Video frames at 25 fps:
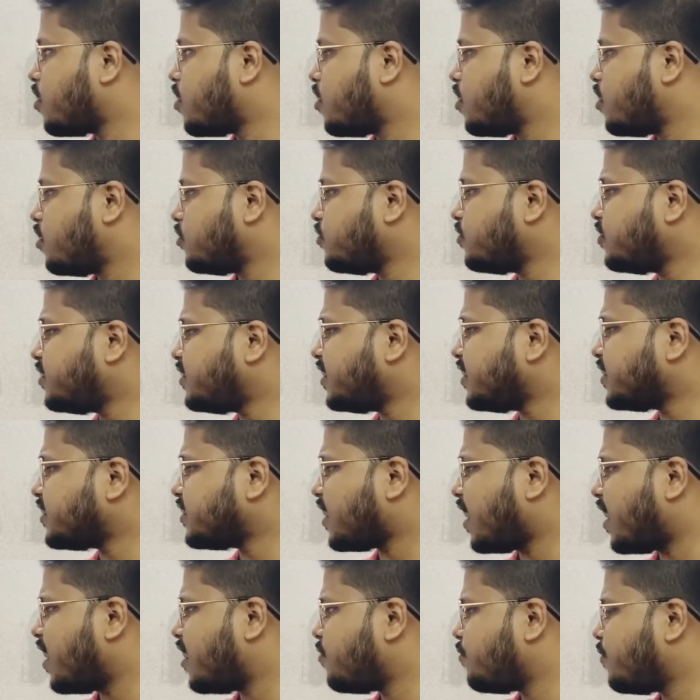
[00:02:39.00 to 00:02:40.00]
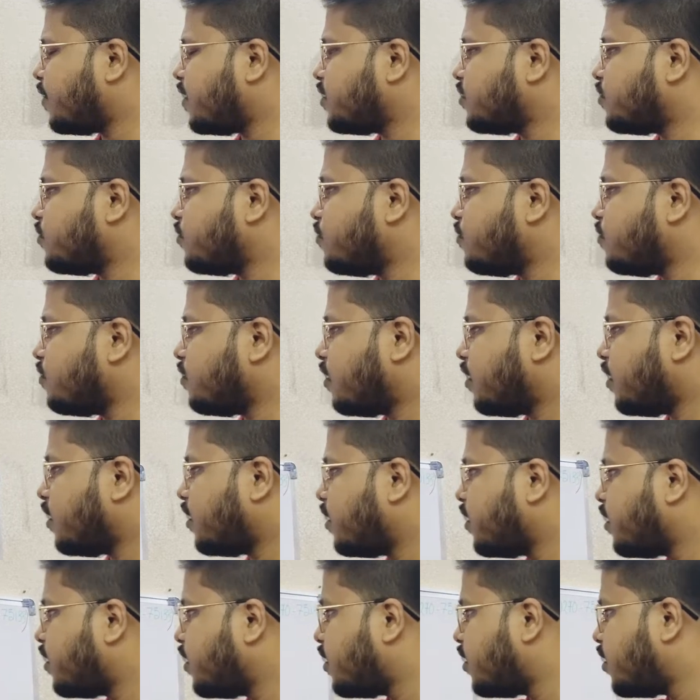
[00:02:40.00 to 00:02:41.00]
So just I want
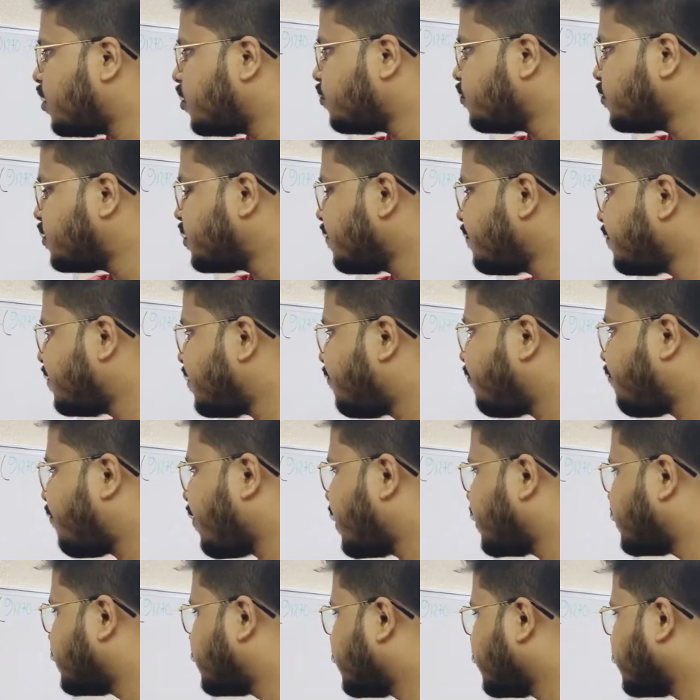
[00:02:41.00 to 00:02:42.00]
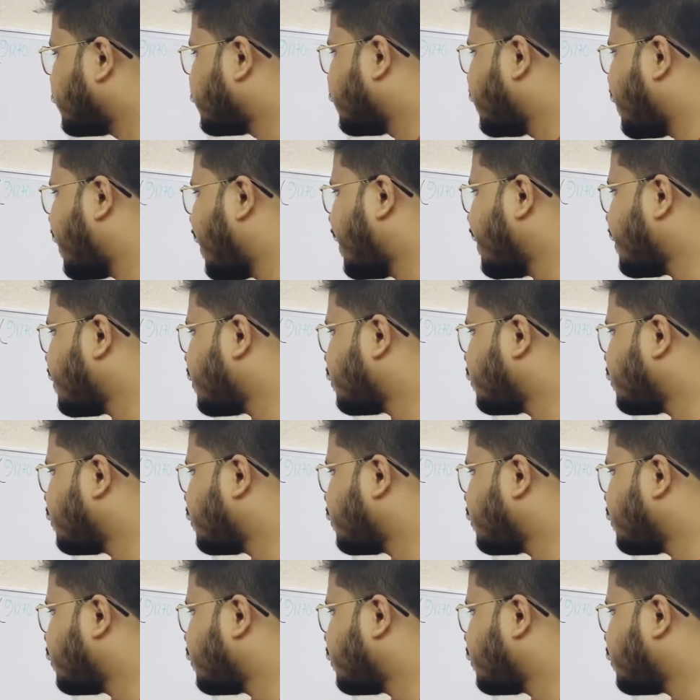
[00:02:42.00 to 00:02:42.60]
to do some differences like